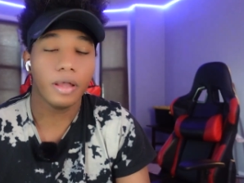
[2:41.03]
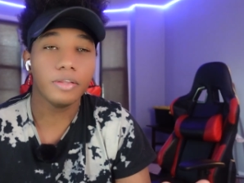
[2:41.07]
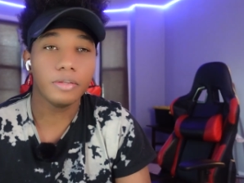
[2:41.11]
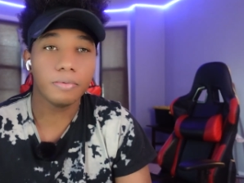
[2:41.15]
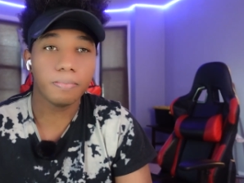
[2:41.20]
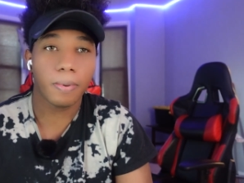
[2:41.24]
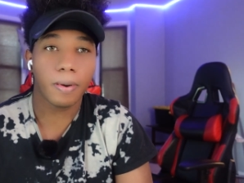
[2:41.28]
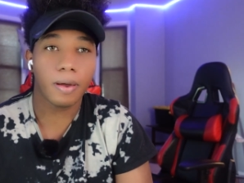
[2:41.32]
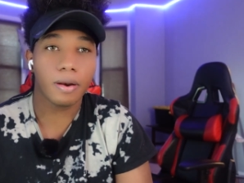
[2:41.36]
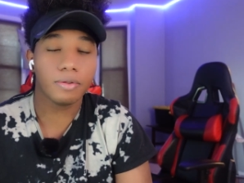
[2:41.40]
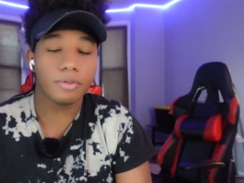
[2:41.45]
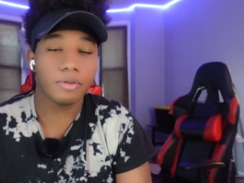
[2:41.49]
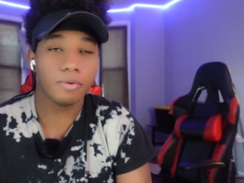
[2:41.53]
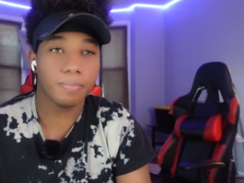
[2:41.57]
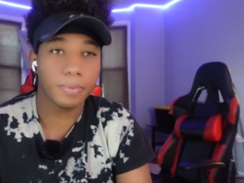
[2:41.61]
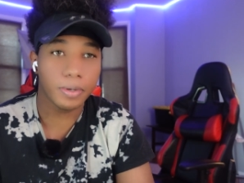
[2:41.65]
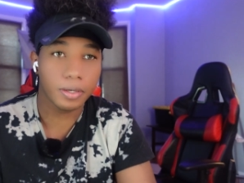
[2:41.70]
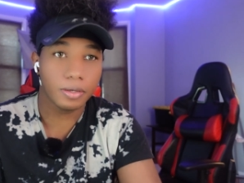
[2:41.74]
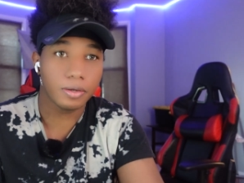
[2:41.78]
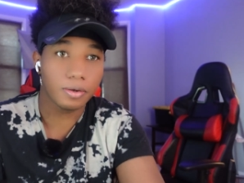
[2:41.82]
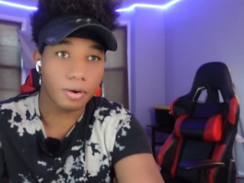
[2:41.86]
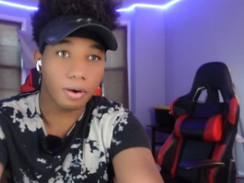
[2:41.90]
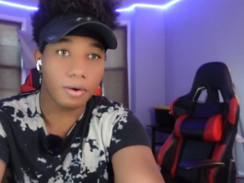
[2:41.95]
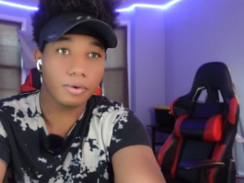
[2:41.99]
It's better to
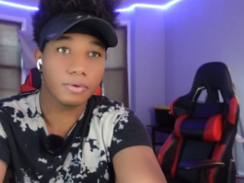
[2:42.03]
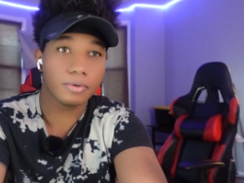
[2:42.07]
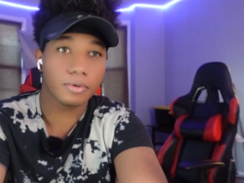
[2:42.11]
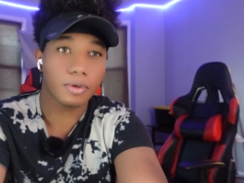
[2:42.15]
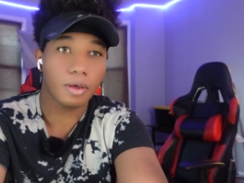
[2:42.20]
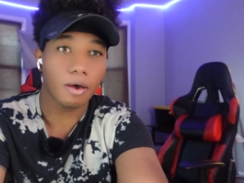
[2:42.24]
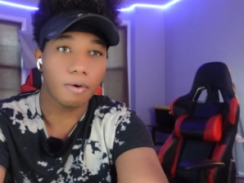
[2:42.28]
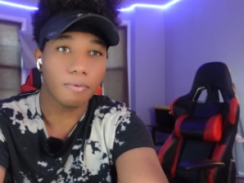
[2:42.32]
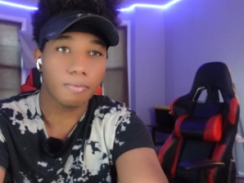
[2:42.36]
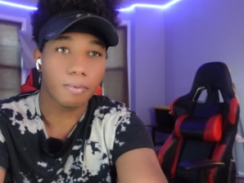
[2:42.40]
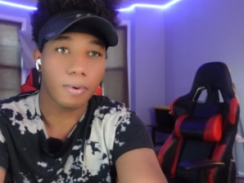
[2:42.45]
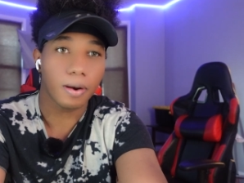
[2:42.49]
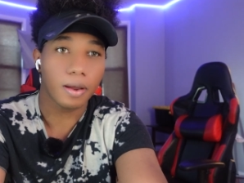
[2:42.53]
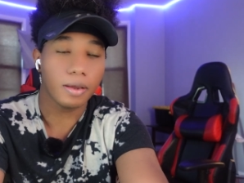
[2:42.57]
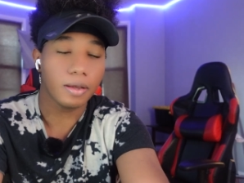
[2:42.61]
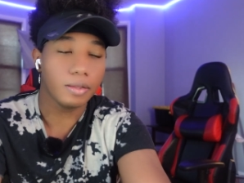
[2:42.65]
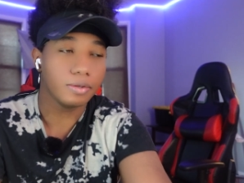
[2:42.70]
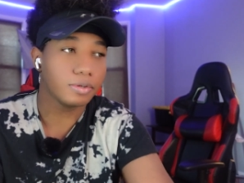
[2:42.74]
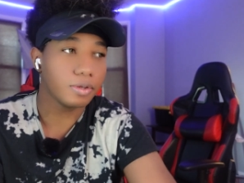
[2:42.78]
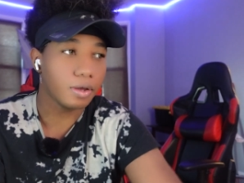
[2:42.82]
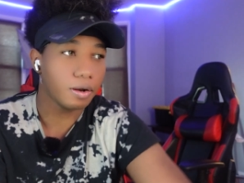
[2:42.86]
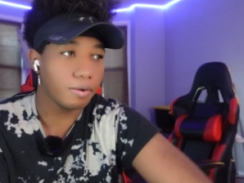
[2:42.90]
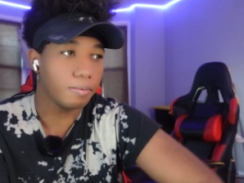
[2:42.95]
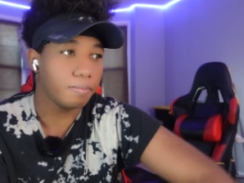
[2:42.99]
be yourself, right?
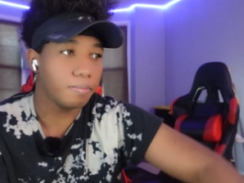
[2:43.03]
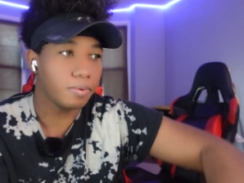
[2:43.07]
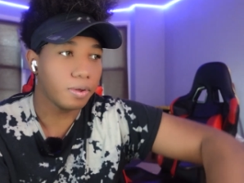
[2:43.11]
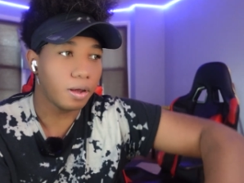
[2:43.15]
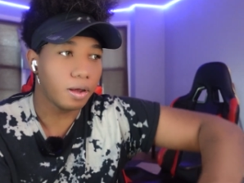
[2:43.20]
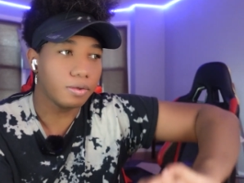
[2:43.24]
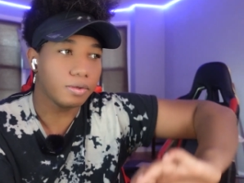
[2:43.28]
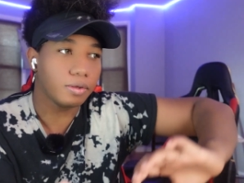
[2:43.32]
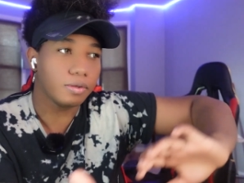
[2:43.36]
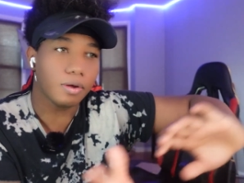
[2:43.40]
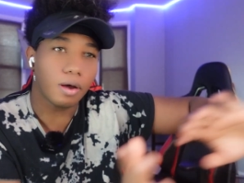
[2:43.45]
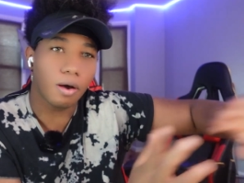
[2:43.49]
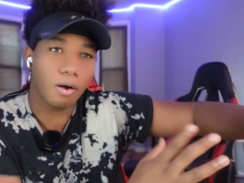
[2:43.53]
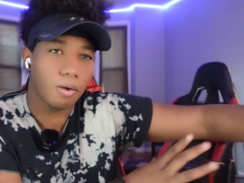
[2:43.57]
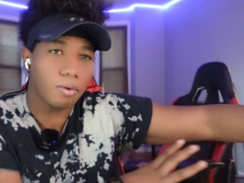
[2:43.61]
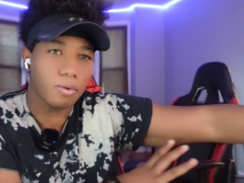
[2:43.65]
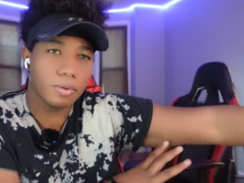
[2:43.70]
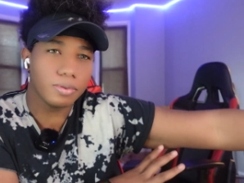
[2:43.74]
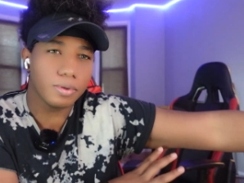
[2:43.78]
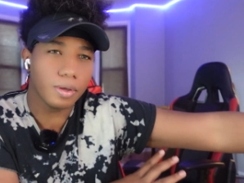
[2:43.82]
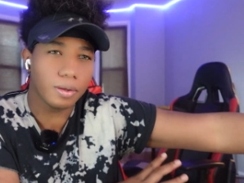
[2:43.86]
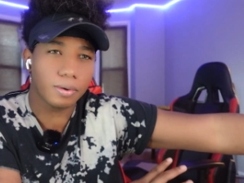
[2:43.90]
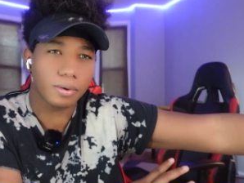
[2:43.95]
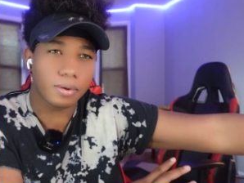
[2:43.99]
Instead of a, a
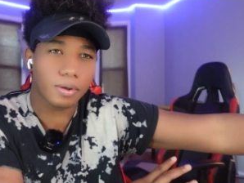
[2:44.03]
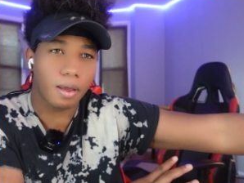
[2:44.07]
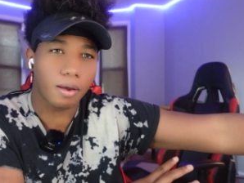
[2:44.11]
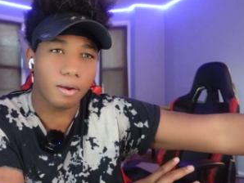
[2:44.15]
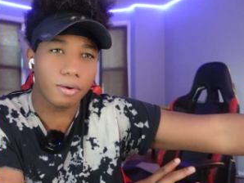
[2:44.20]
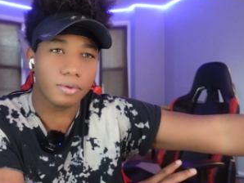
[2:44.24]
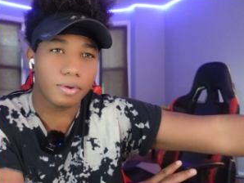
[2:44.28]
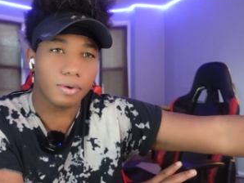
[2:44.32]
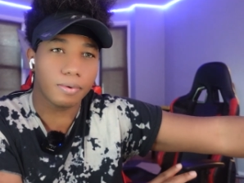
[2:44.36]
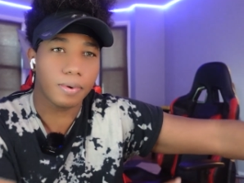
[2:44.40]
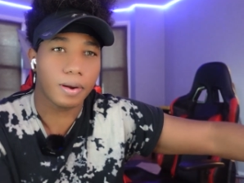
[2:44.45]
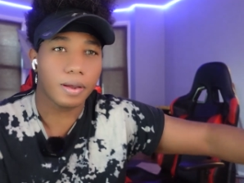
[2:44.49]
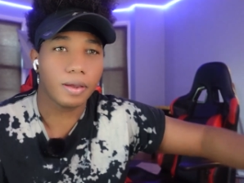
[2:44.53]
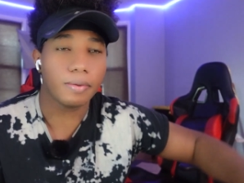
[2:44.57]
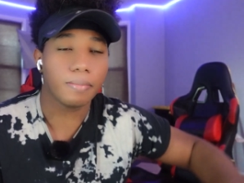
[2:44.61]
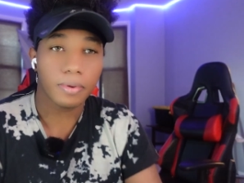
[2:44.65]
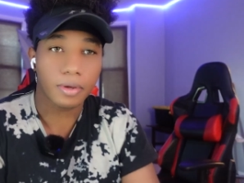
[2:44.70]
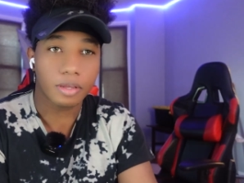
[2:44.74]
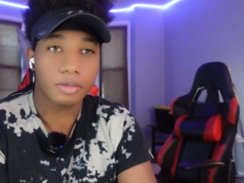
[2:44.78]
whole nother character, right?